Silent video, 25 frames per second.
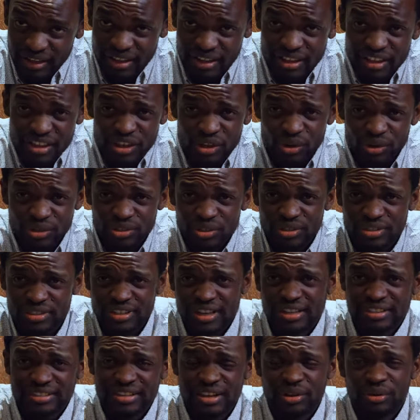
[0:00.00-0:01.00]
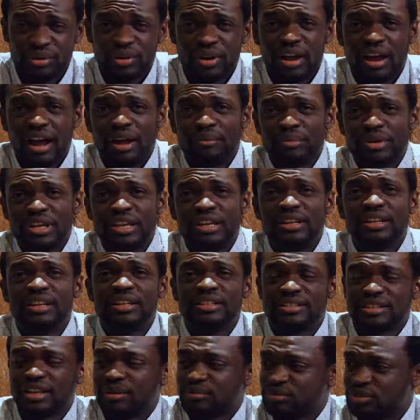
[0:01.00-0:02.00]
he also started, I mean, he
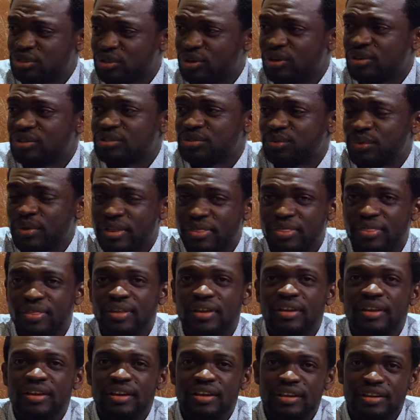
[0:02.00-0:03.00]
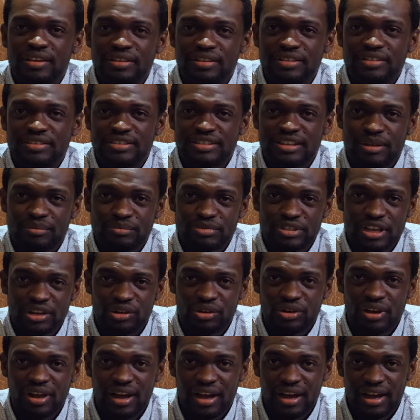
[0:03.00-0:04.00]
did some songs with some
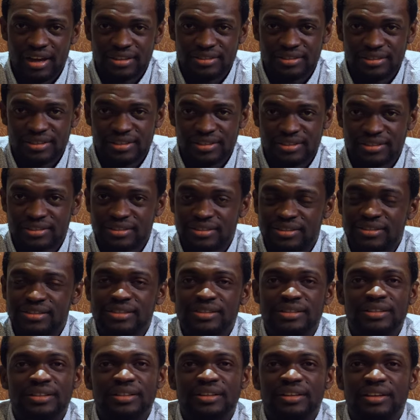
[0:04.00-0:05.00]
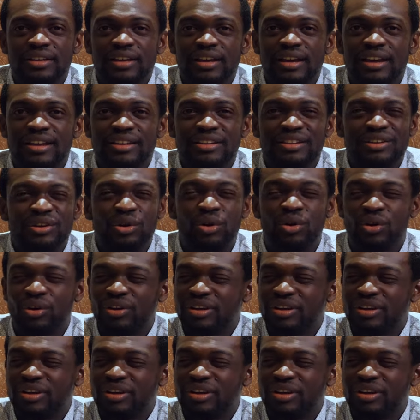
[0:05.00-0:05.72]
secular artists and he